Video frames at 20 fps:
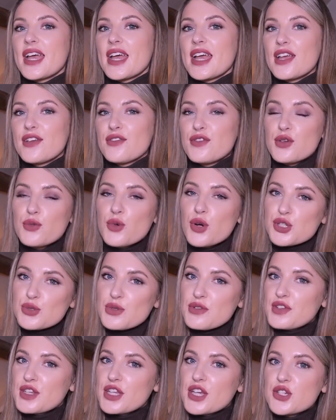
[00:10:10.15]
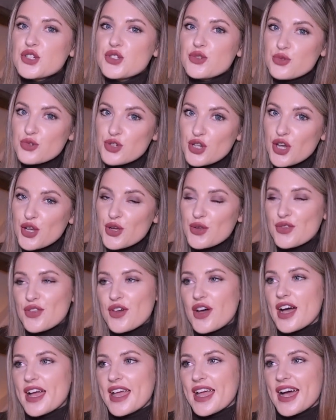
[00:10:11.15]
If you watch my videos, you'll know
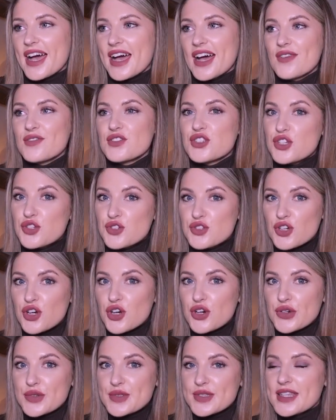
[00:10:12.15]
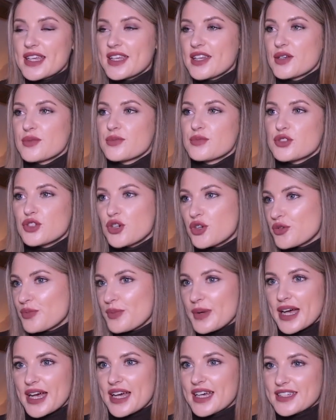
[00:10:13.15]
that I have two dogs and I'm dog
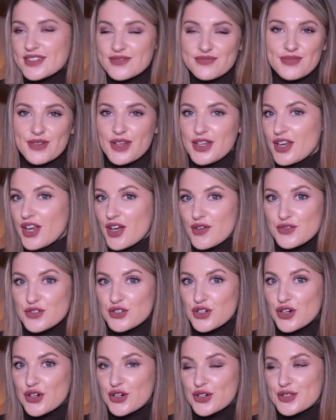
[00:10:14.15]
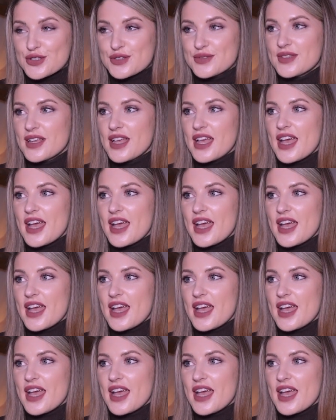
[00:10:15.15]
mad. I love dogs.